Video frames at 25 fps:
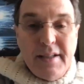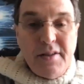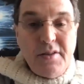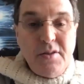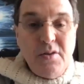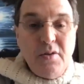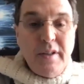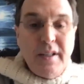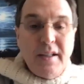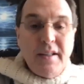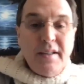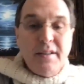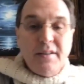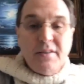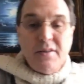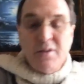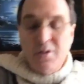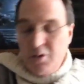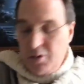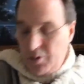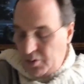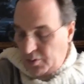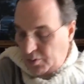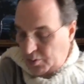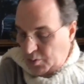again,
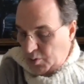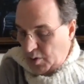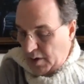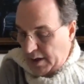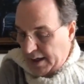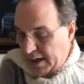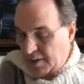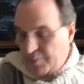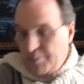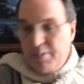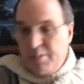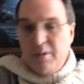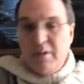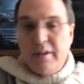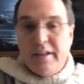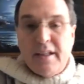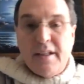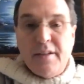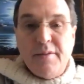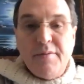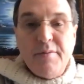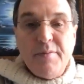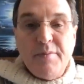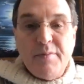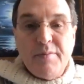he's
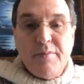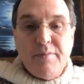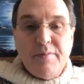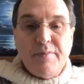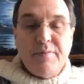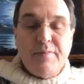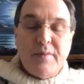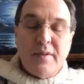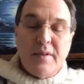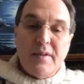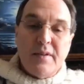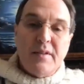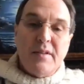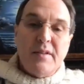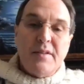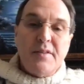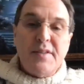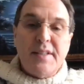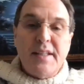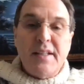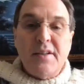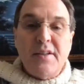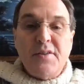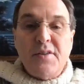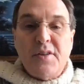doing it to try
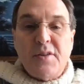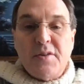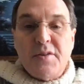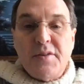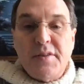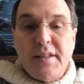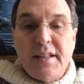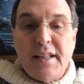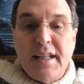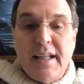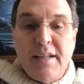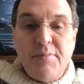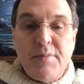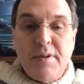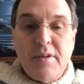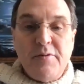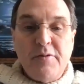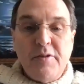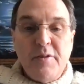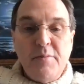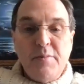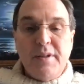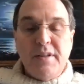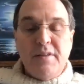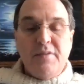and bully
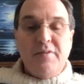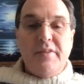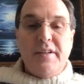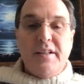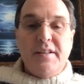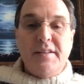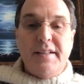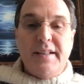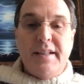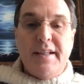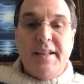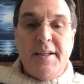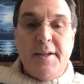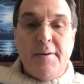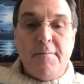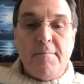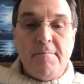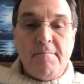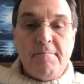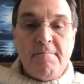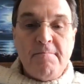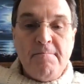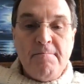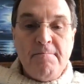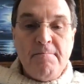senators to
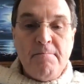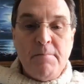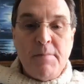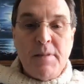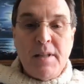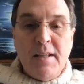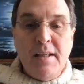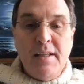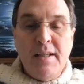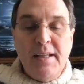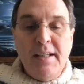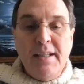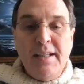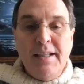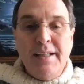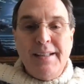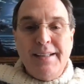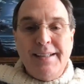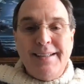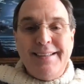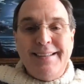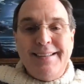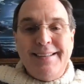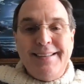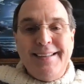keep them from
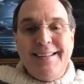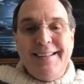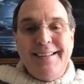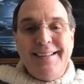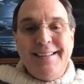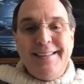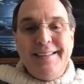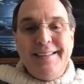convicting him.